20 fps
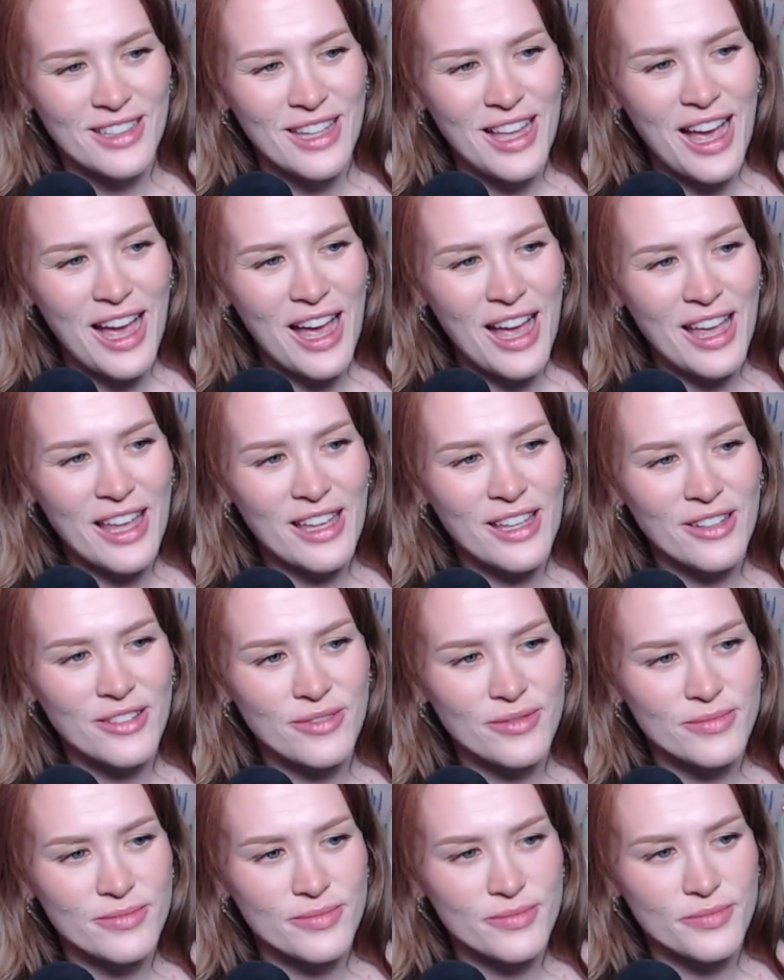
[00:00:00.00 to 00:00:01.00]
Hi.
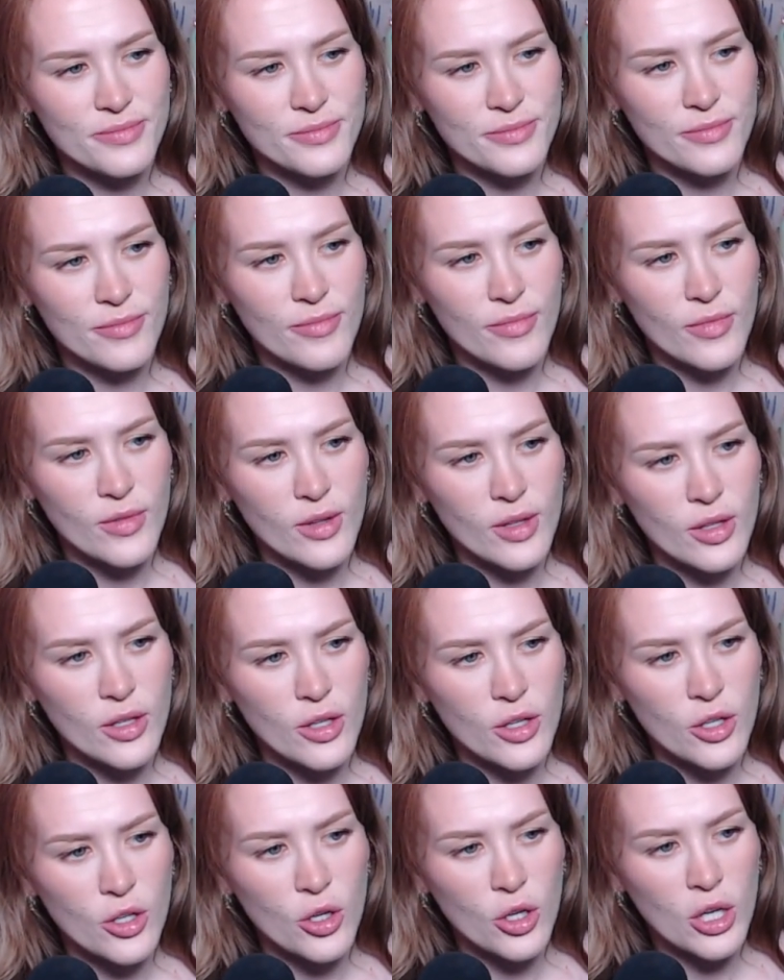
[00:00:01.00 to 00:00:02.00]

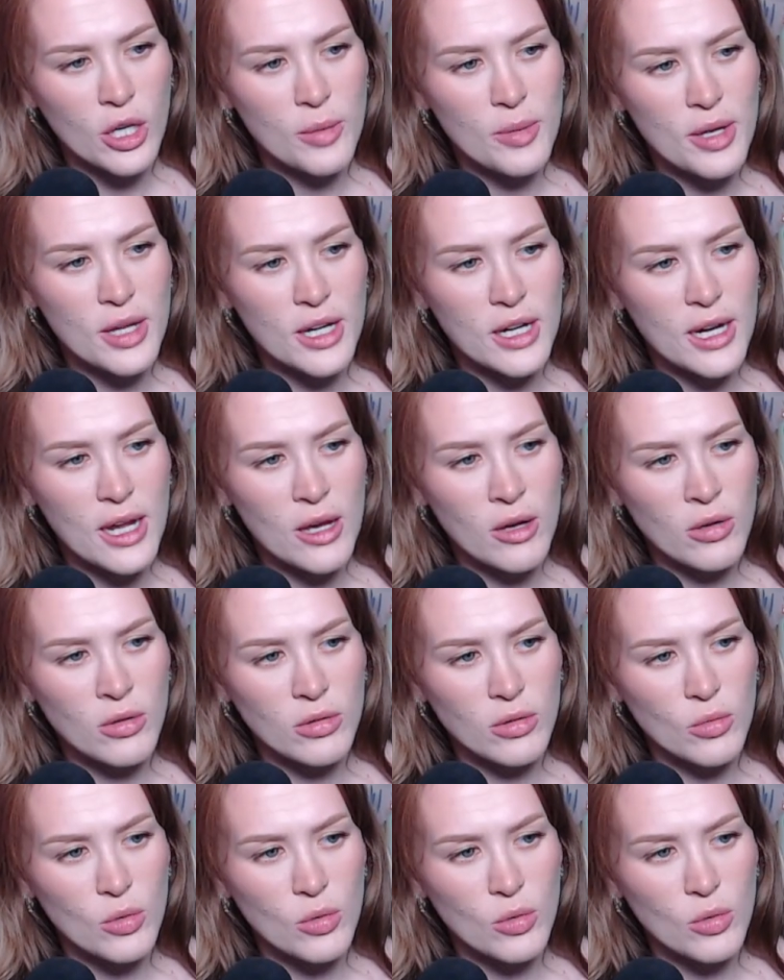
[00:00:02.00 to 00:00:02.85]
You're gonna be in and out?